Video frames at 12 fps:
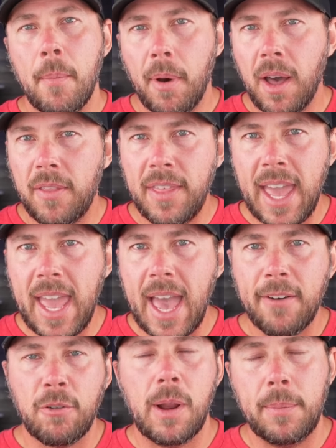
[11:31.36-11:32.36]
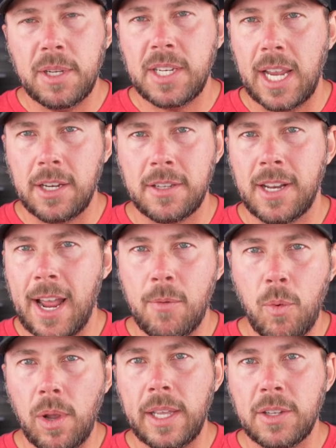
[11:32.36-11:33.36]
But they have a reputation that
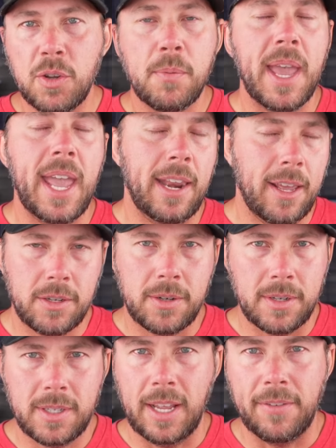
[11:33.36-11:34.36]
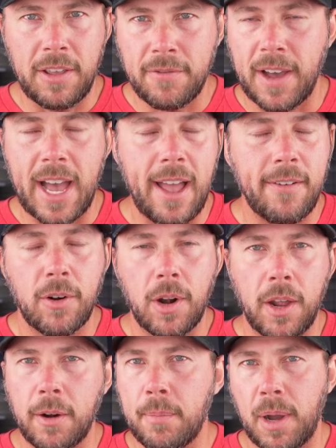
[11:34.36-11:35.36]
I'm willing to pay an extra seventy-five or a
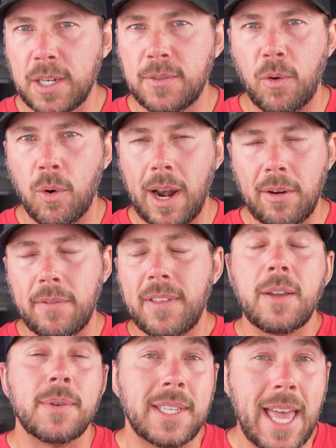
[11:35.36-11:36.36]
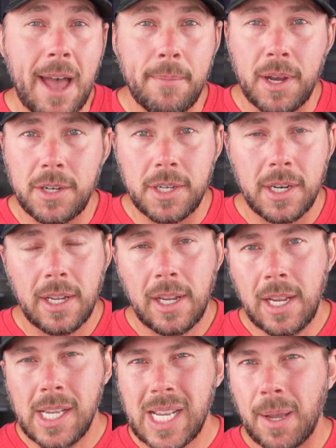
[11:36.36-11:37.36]
hundred bucks for. I don't even think it was that much
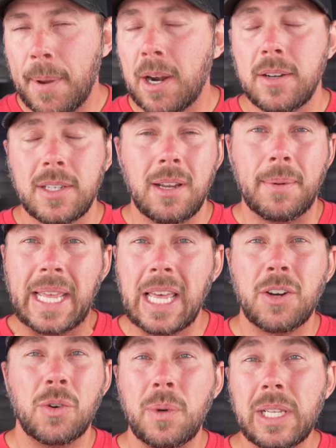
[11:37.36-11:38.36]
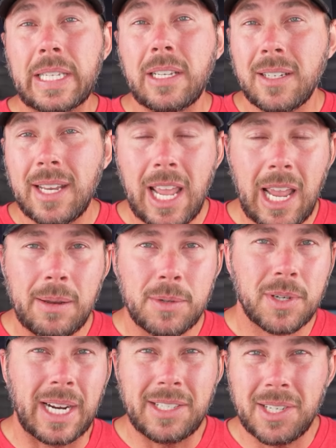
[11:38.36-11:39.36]
compared to some of the other really good names,
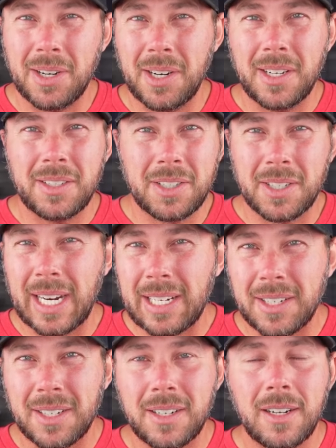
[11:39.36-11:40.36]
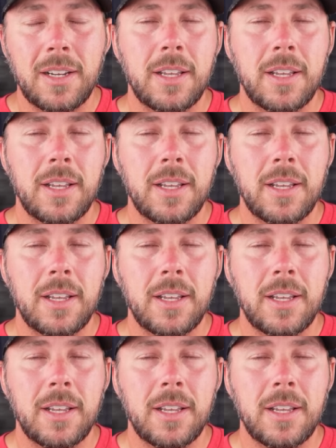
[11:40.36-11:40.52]
Criterion, Krager,